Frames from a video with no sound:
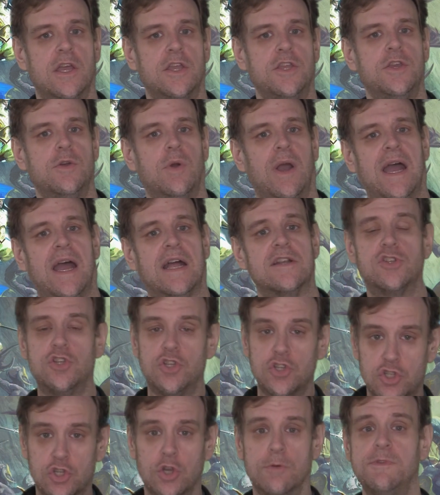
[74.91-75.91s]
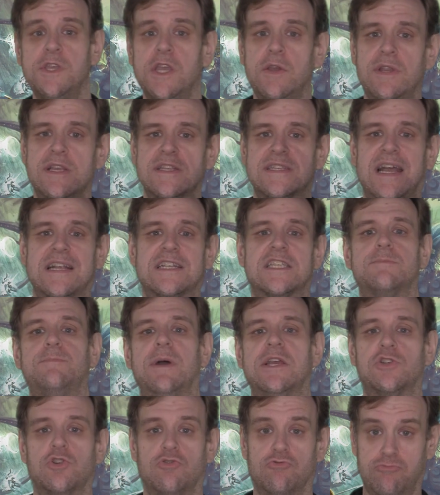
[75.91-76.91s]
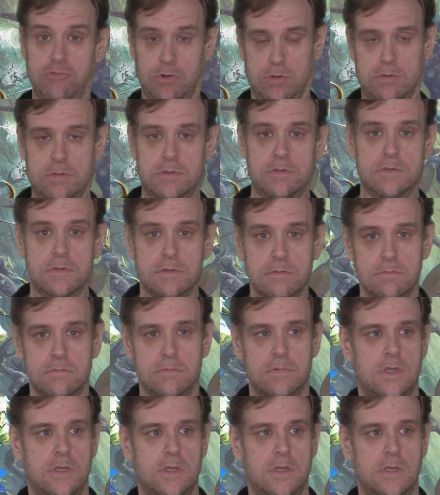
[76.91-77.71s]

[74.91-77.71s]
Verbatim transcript: you had some units had special rules.